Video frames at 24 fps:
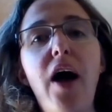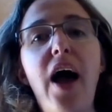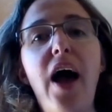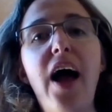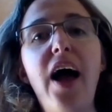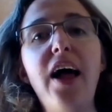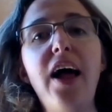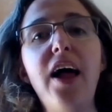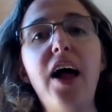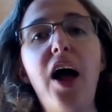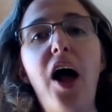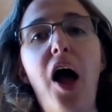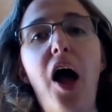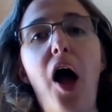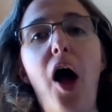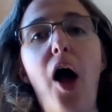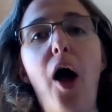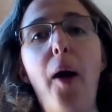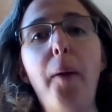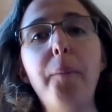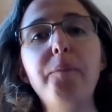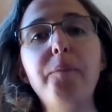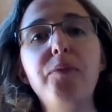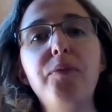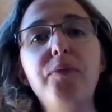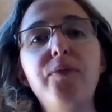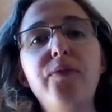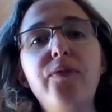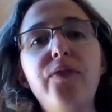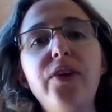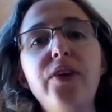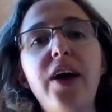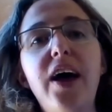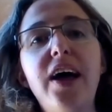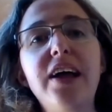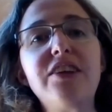that
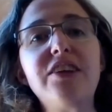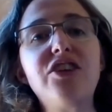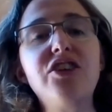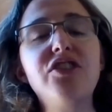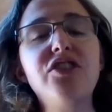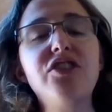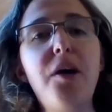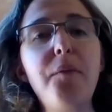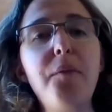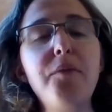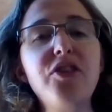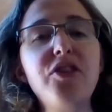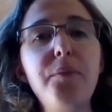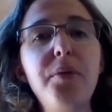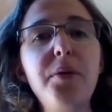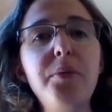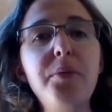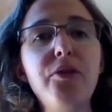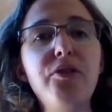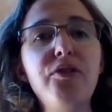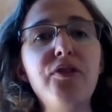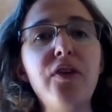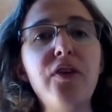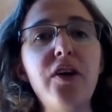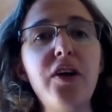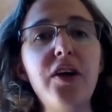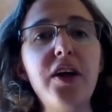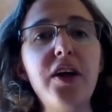actually some people